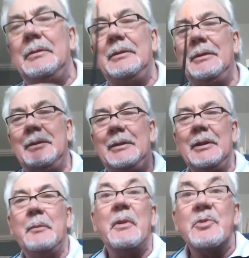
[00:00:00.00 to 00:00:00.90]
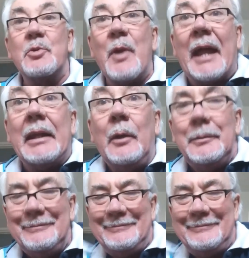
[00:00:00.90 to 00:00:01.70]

I should do that now.